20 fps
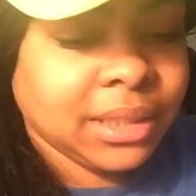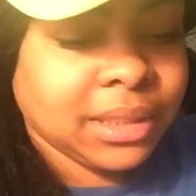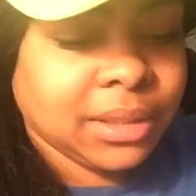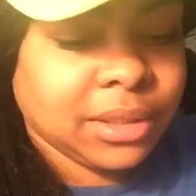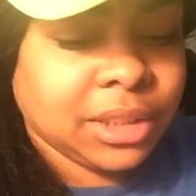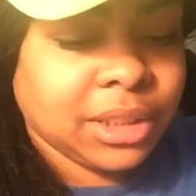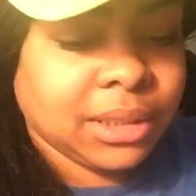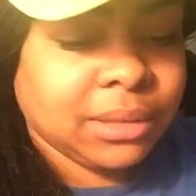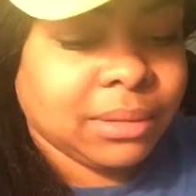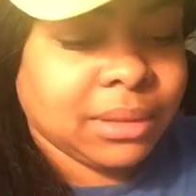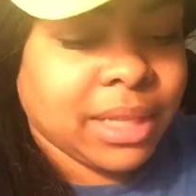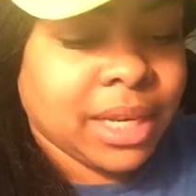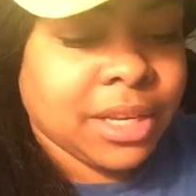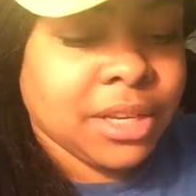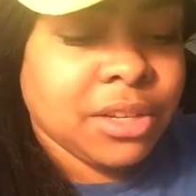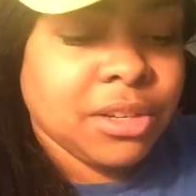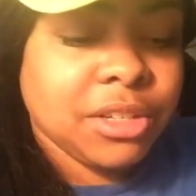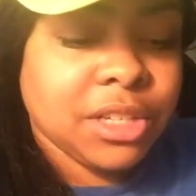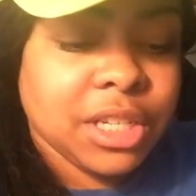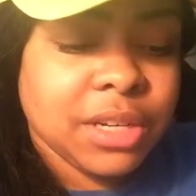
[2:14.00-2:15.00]
So she was like,
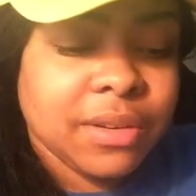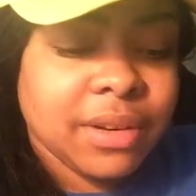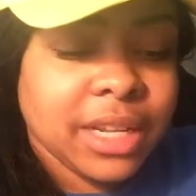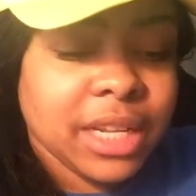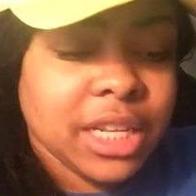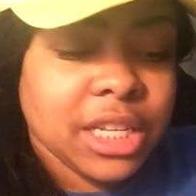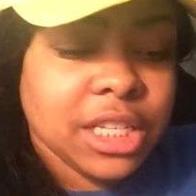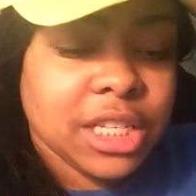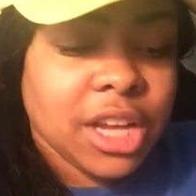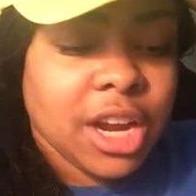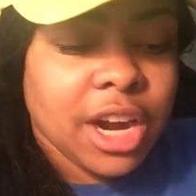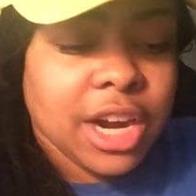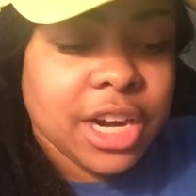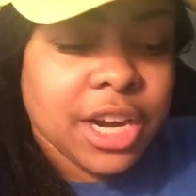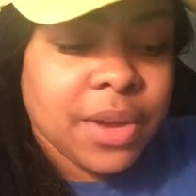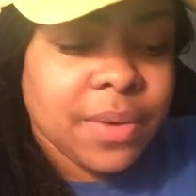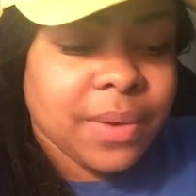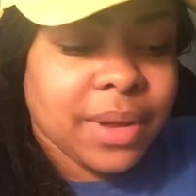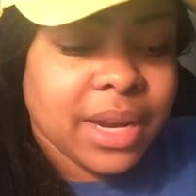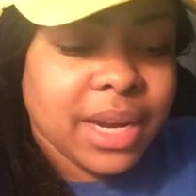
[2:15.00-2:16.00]
you should really
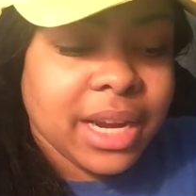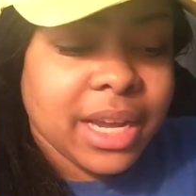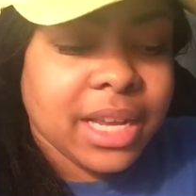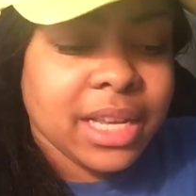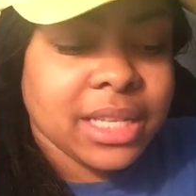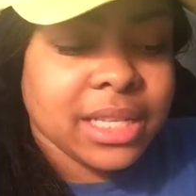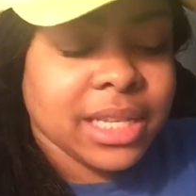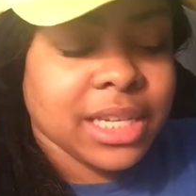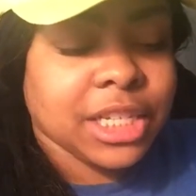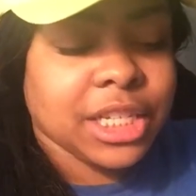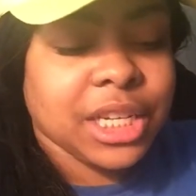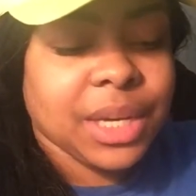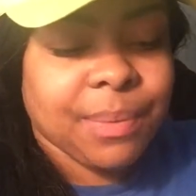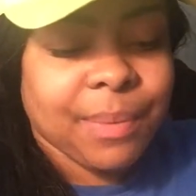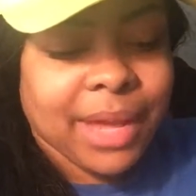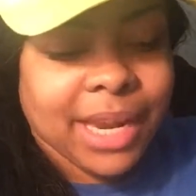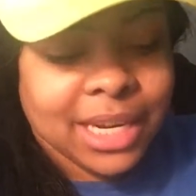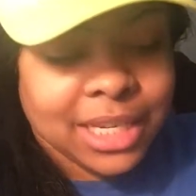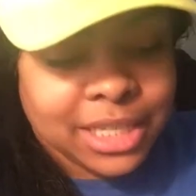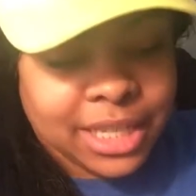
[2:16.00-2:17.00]
start doing this. And she
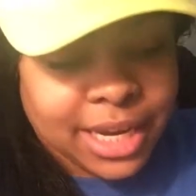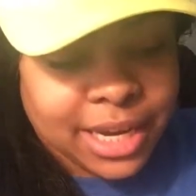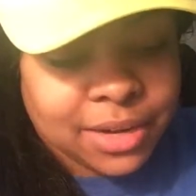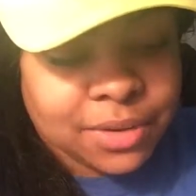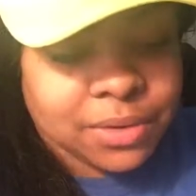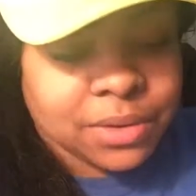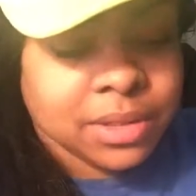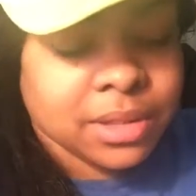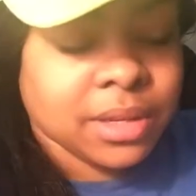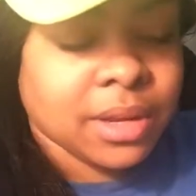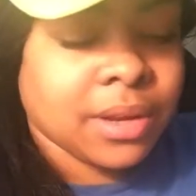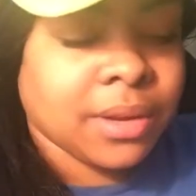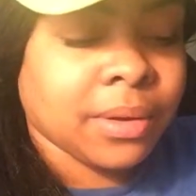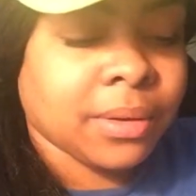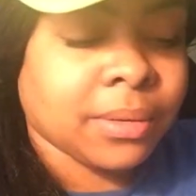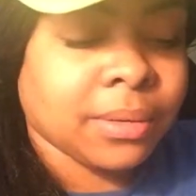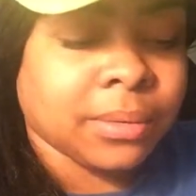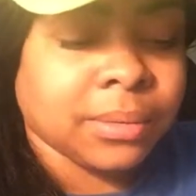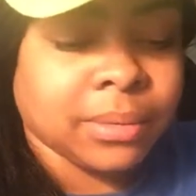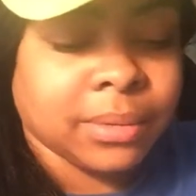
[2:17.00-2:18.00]
made a channel,
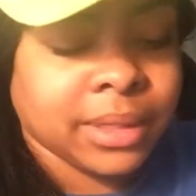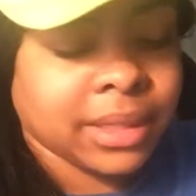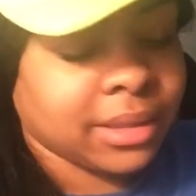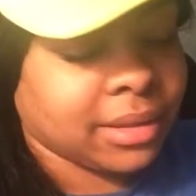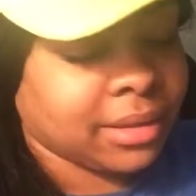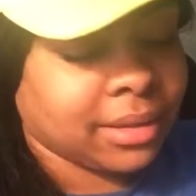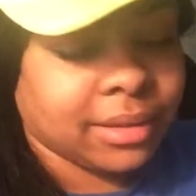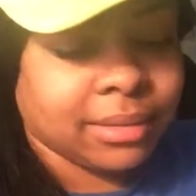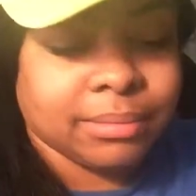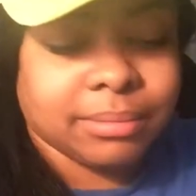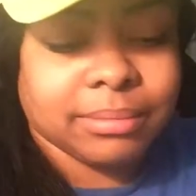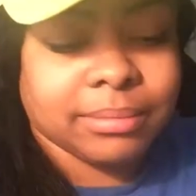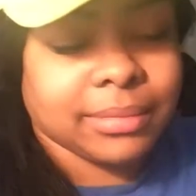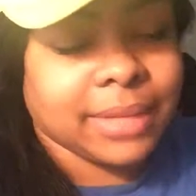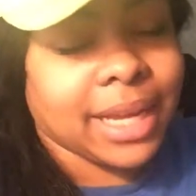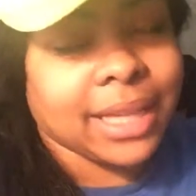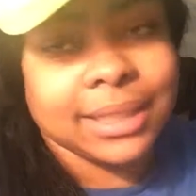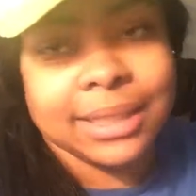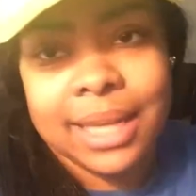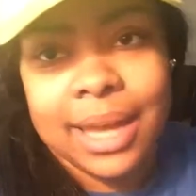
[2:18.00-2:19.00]
so
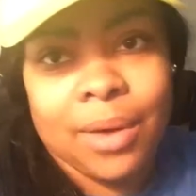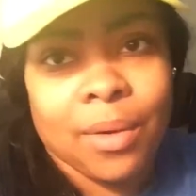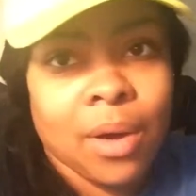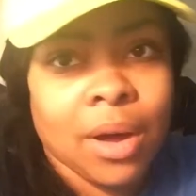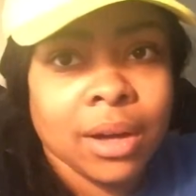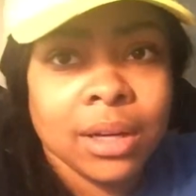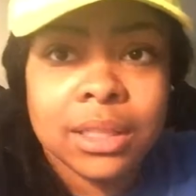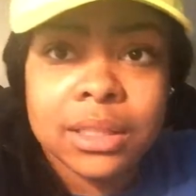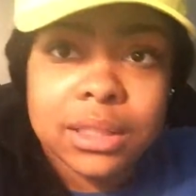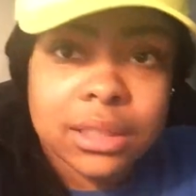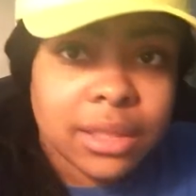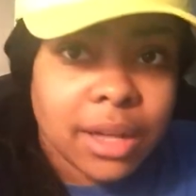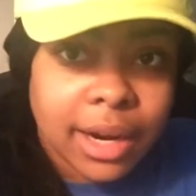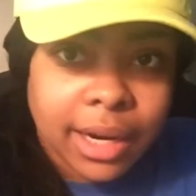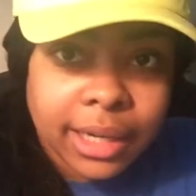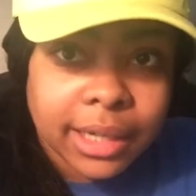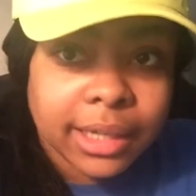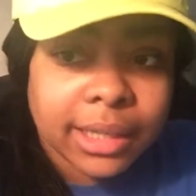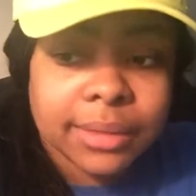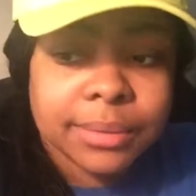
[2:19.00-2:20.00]
that's how all this
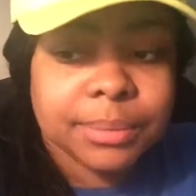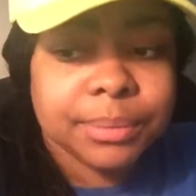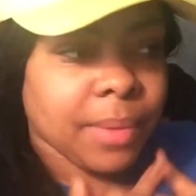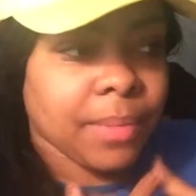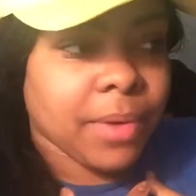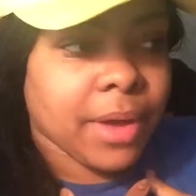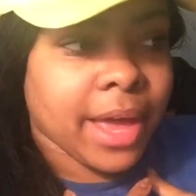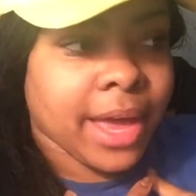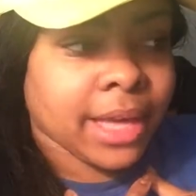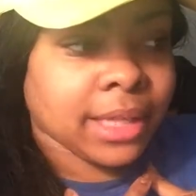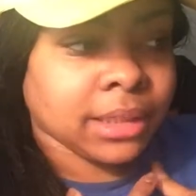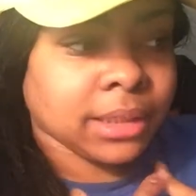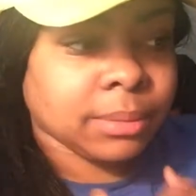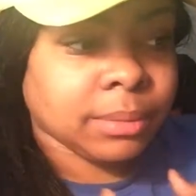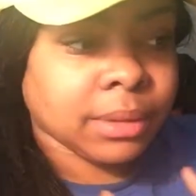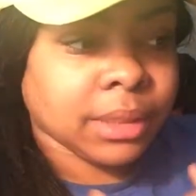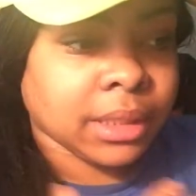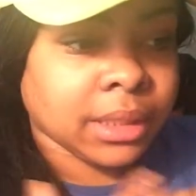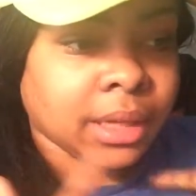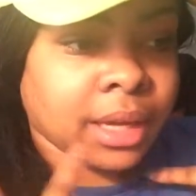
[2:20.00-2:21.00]
started. People
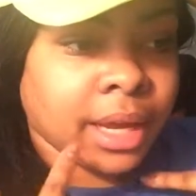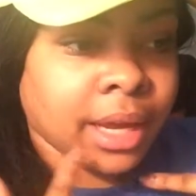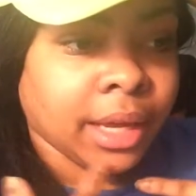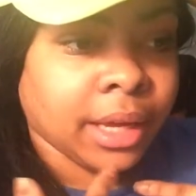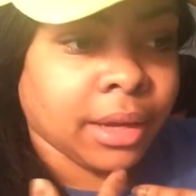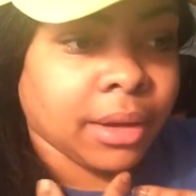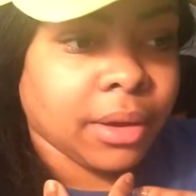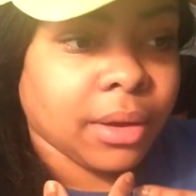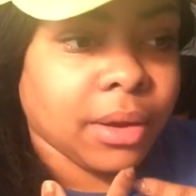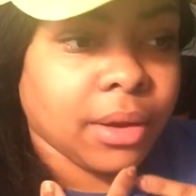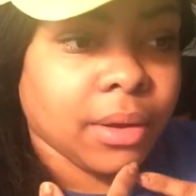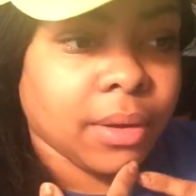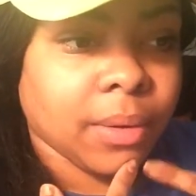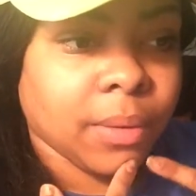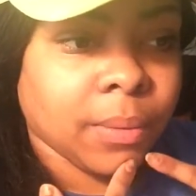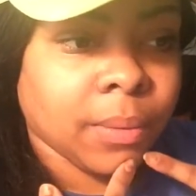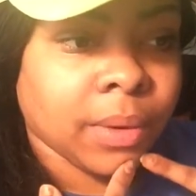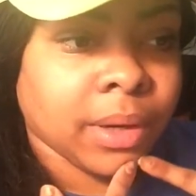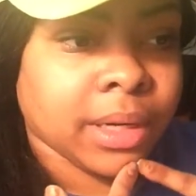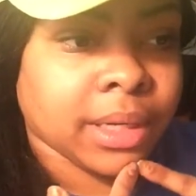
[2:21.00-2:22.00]
ask me, like,
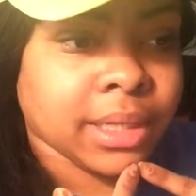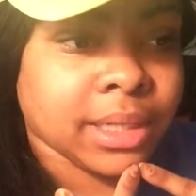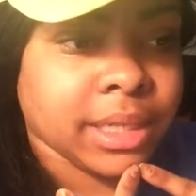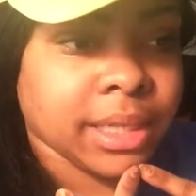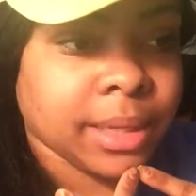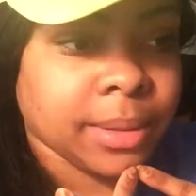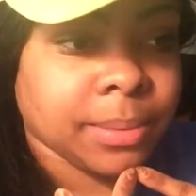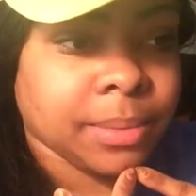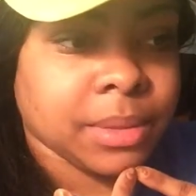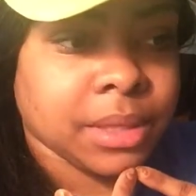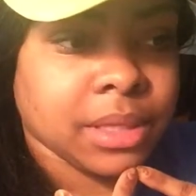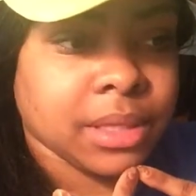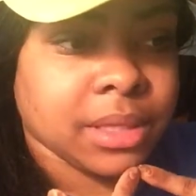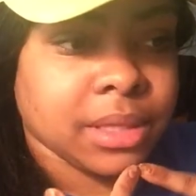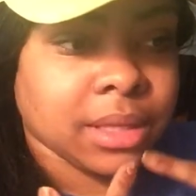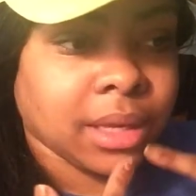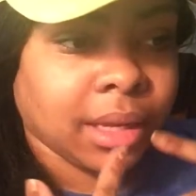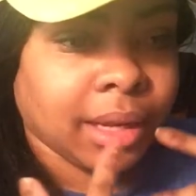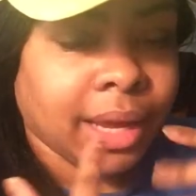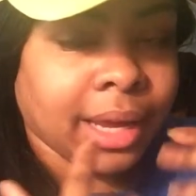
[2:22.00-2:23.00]
what are tips
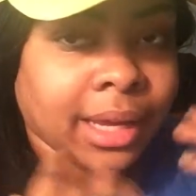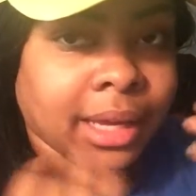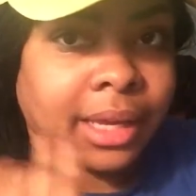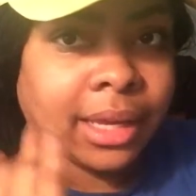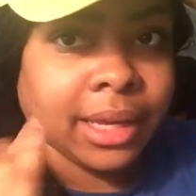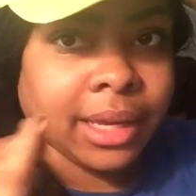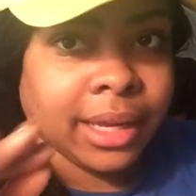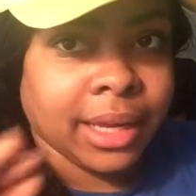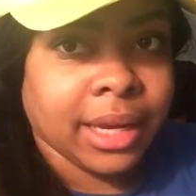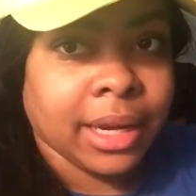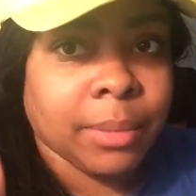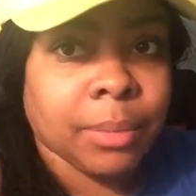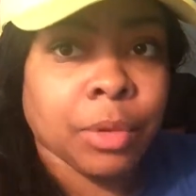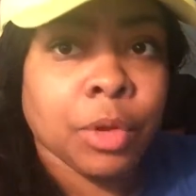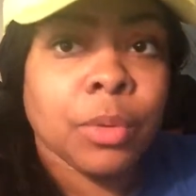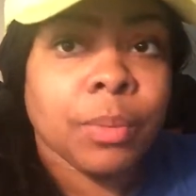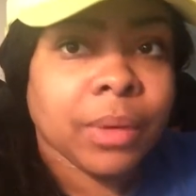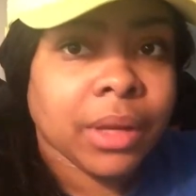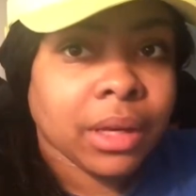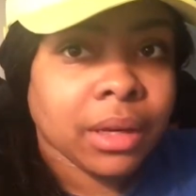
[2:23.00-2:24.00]
to, like, get it
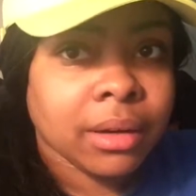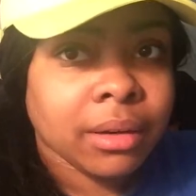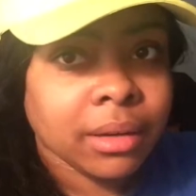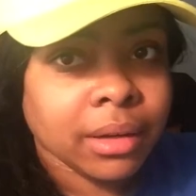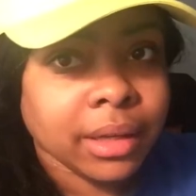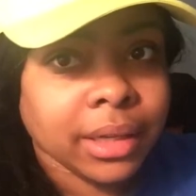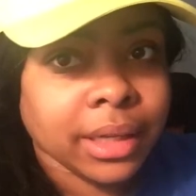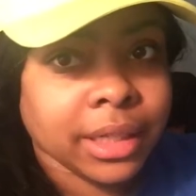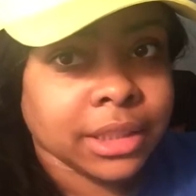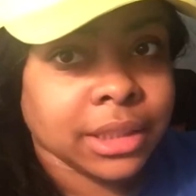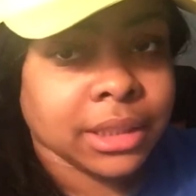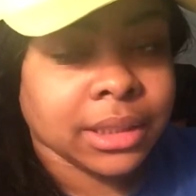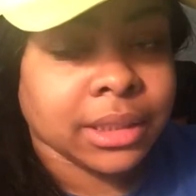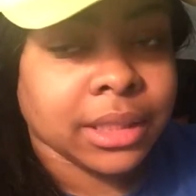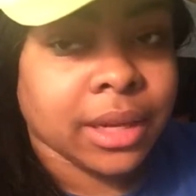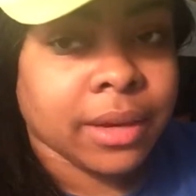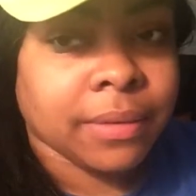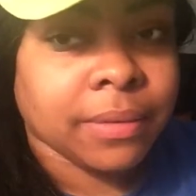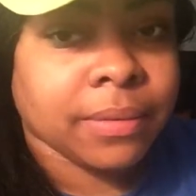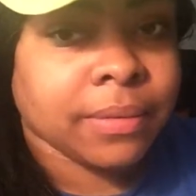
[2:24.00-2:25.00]
booming, get your
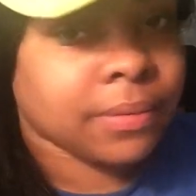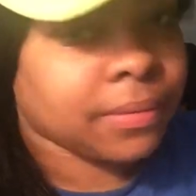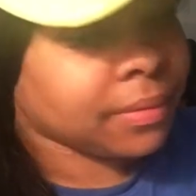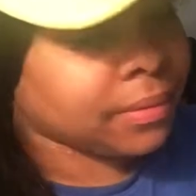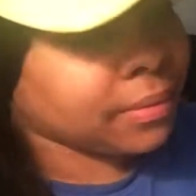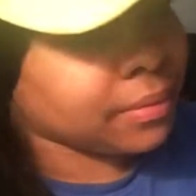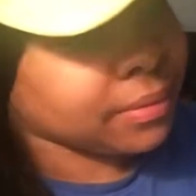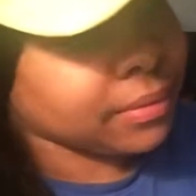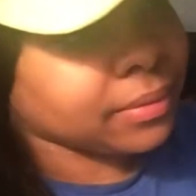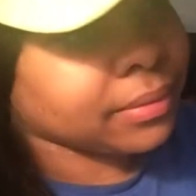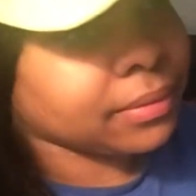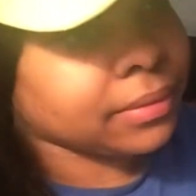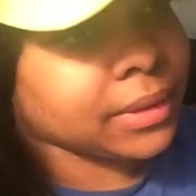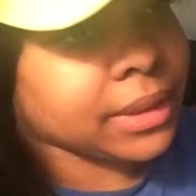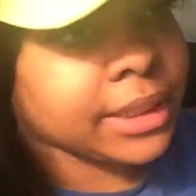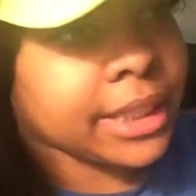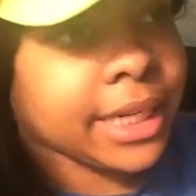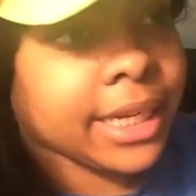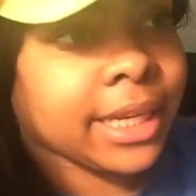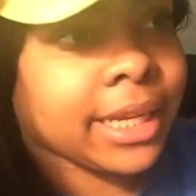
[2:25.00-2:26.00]
stuff
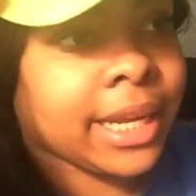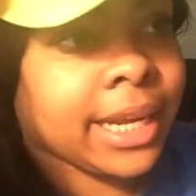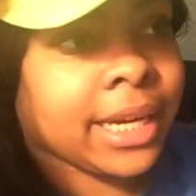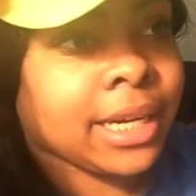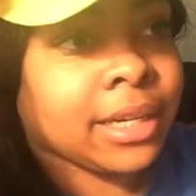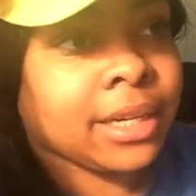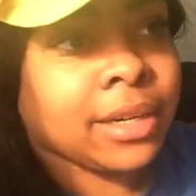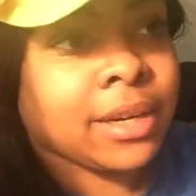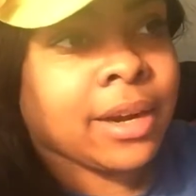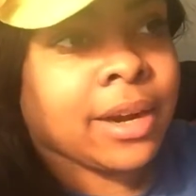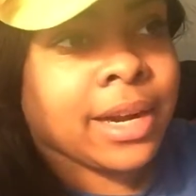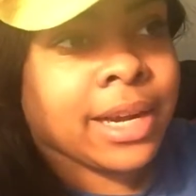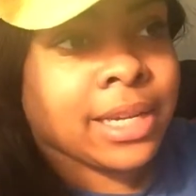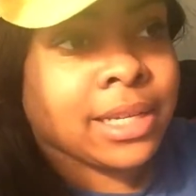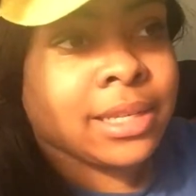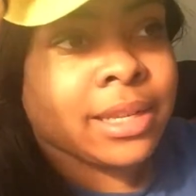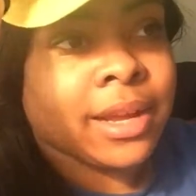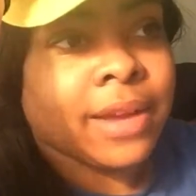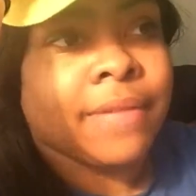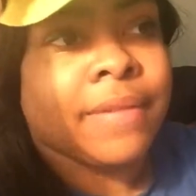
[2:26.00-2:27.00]
circulating and all
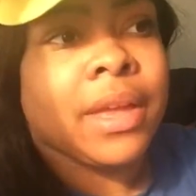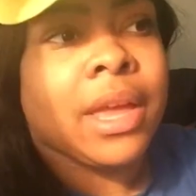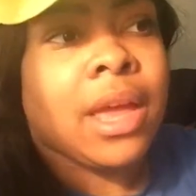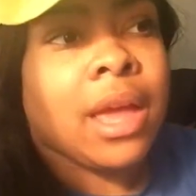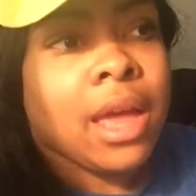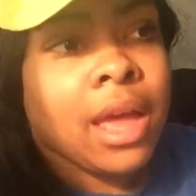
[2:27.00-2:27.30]
that stuff.